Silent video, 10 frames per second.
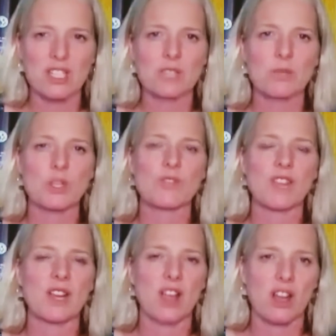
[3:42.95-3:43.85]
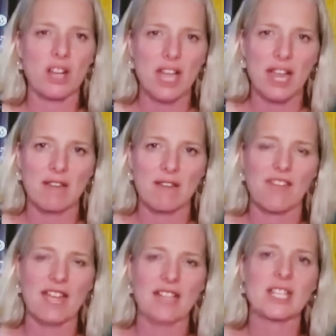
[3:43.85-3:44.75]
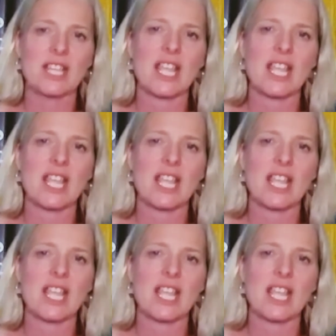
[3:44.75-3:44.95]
He's pushed very hard. In fact,